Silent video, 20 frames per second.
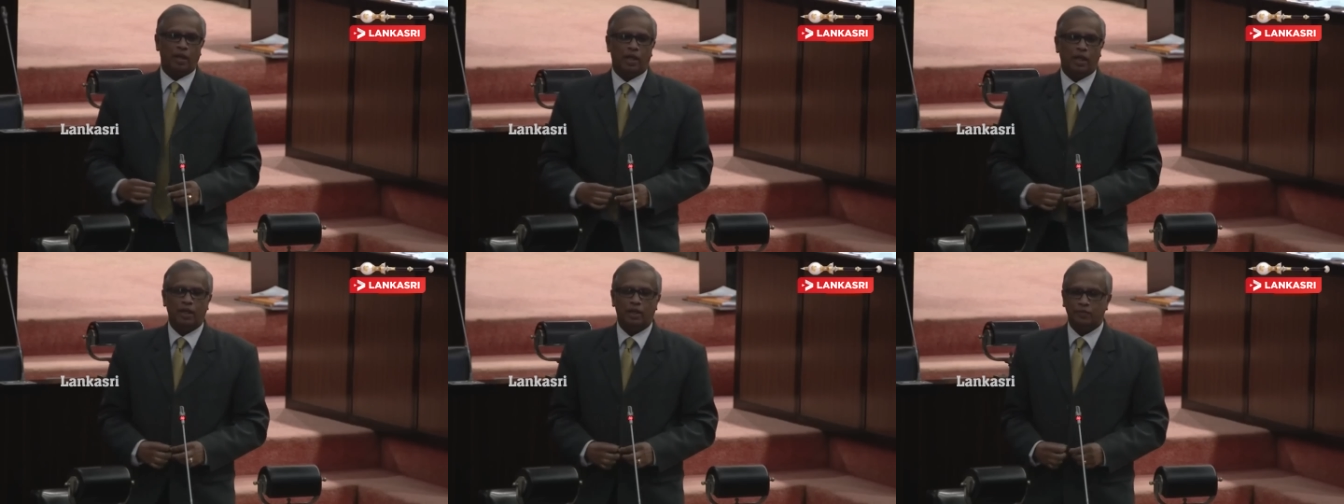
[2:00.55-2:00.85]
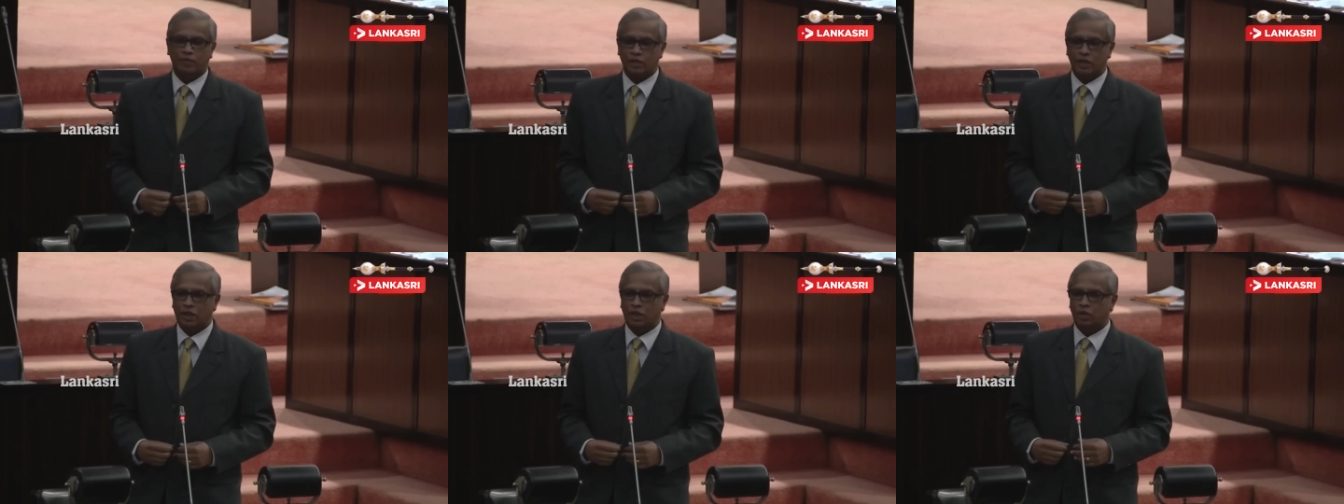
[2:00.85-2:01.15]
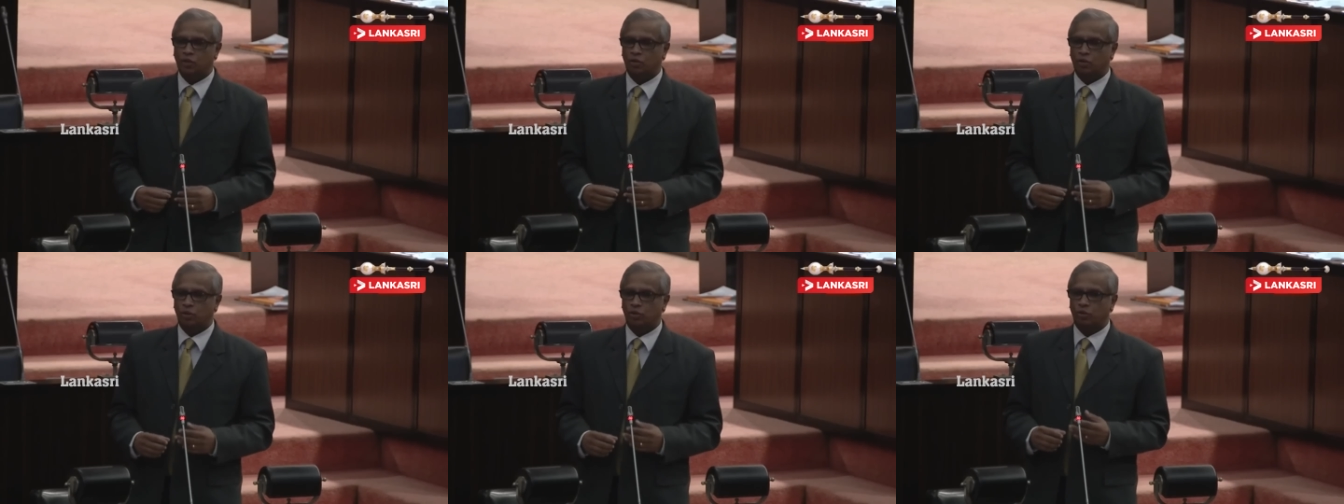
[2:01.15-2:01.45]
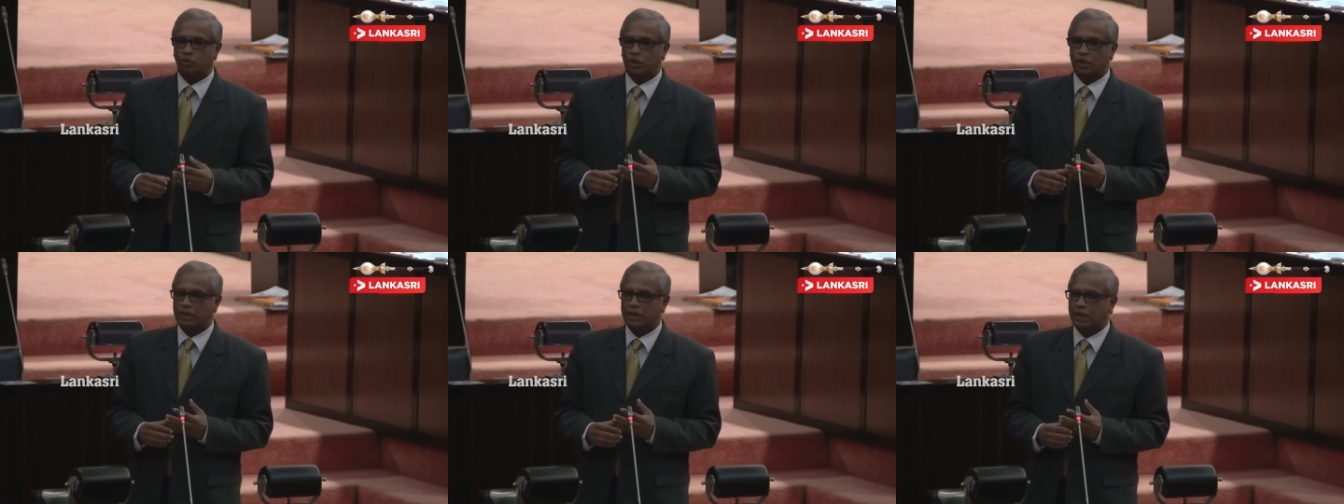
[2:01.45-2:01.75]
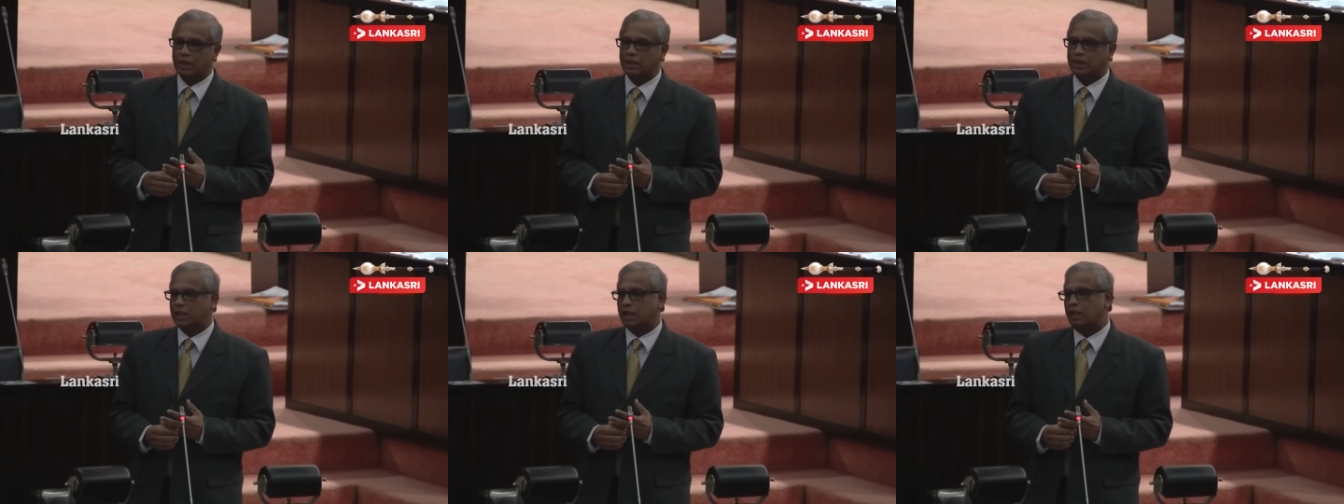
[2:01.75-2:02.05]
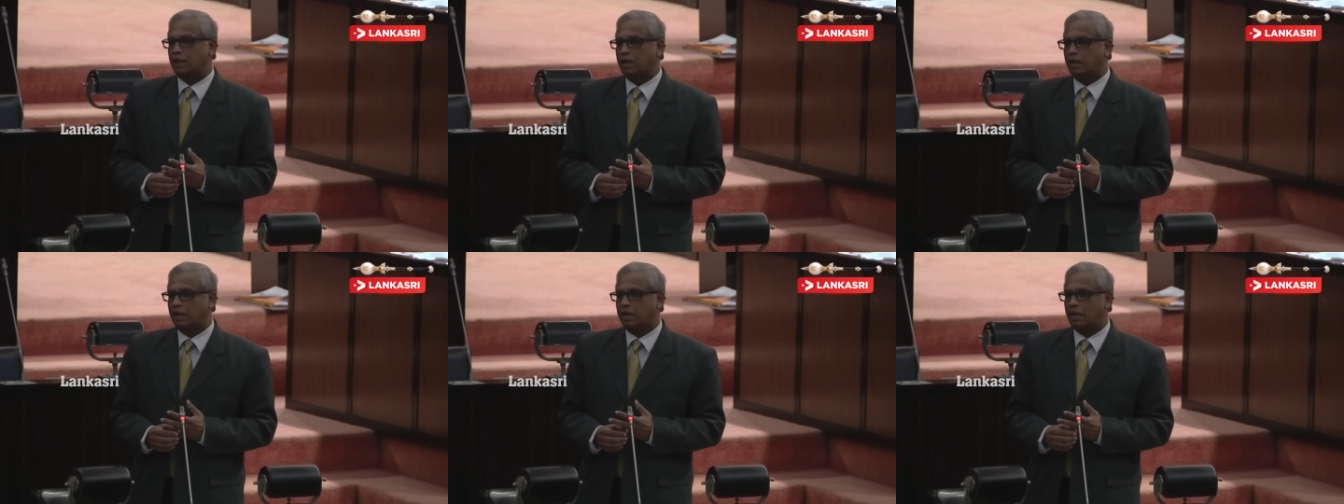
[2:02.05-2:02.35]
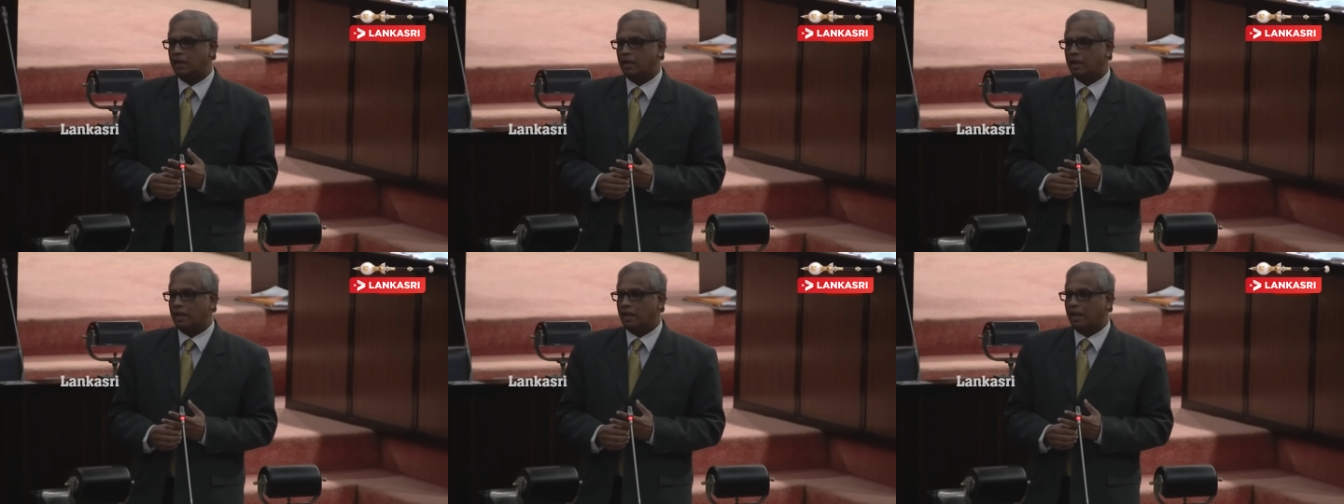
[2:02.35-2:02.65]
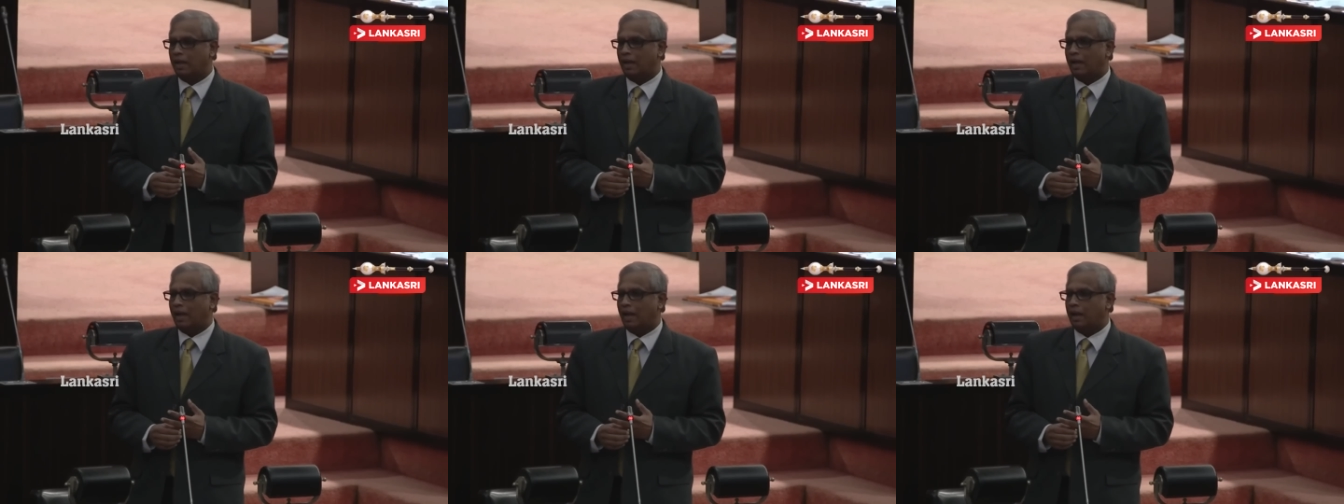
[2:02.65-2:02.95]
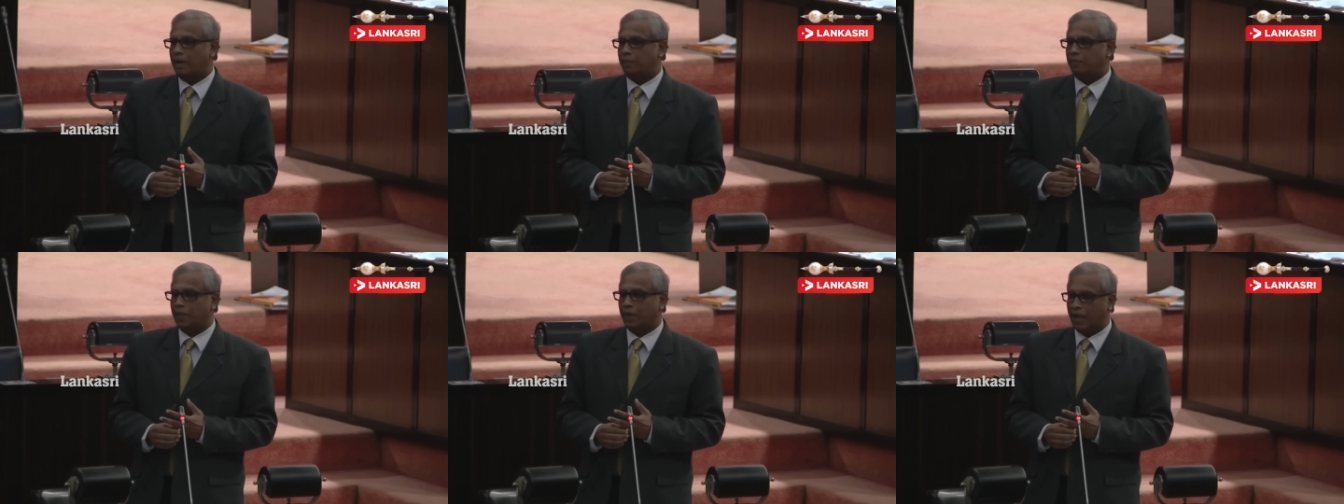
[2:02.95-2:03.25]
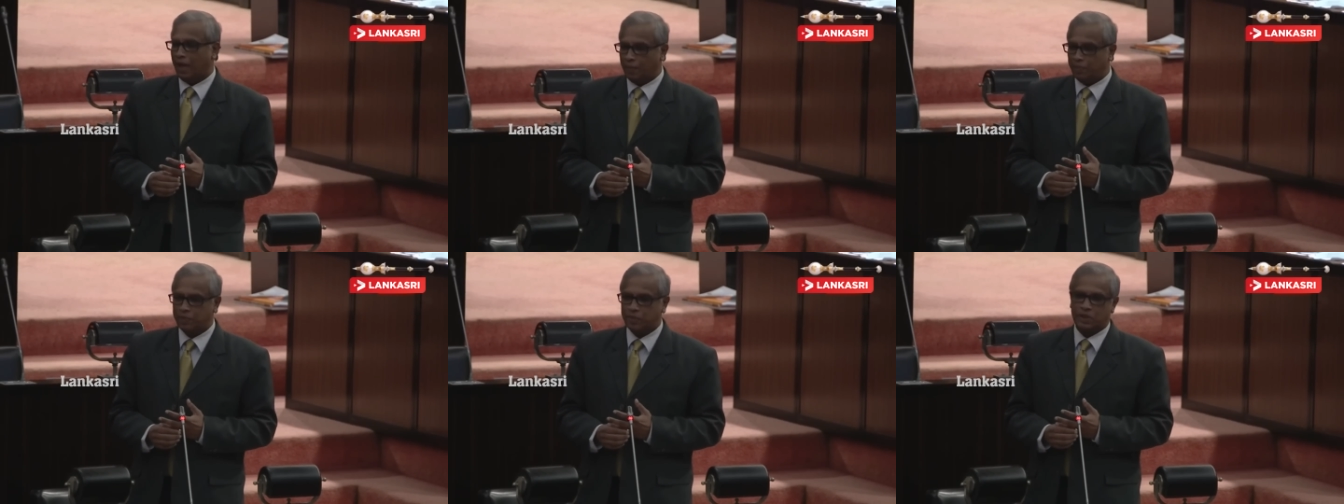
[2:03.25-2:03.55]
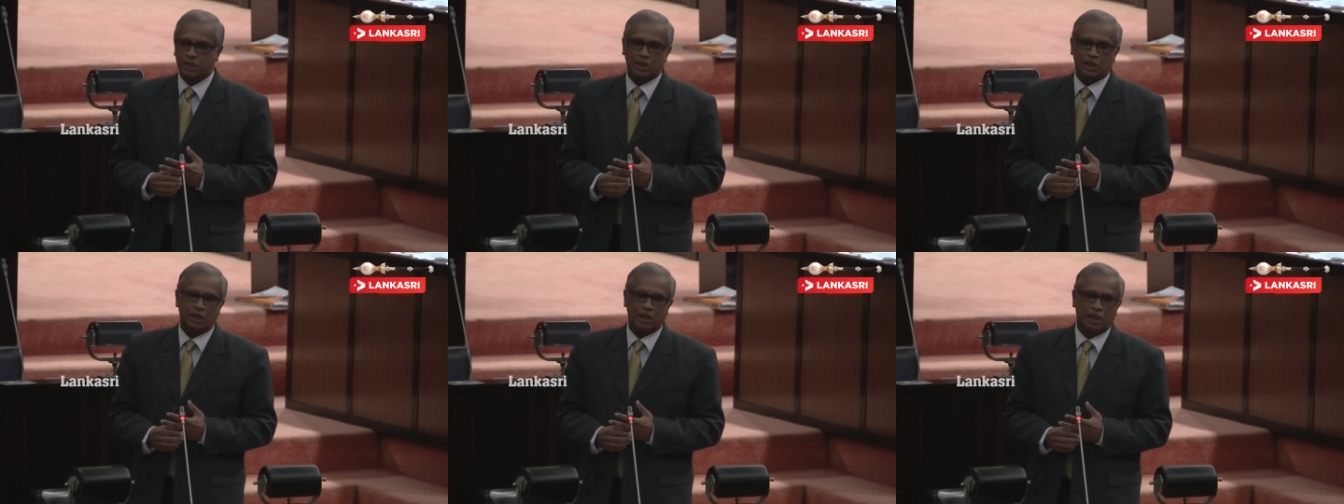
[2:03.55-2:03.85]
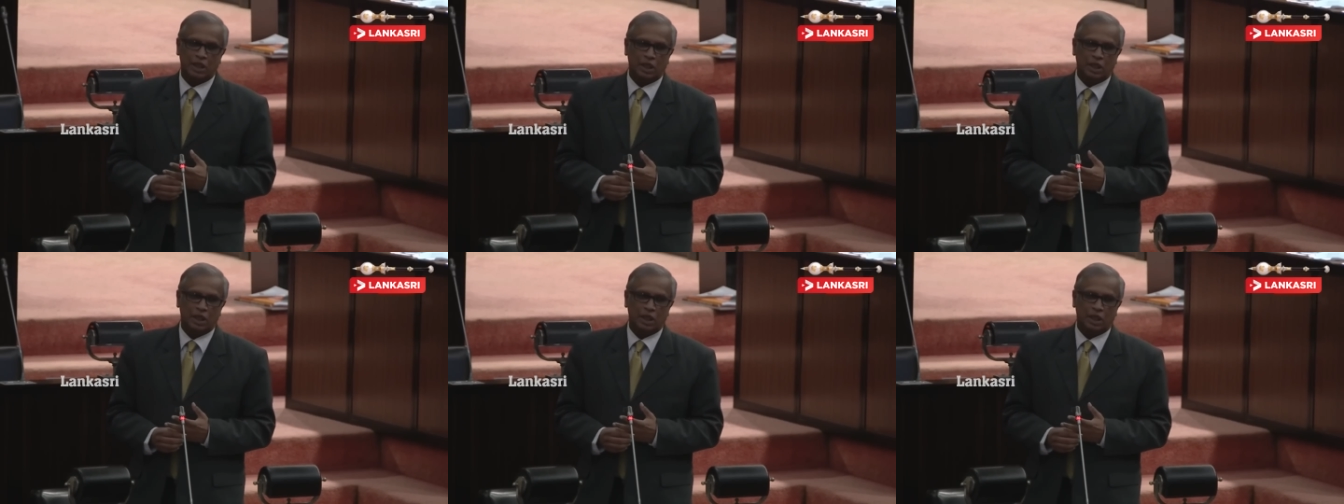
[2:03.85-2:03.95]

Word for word: it was a new jurisdiction, and perhaps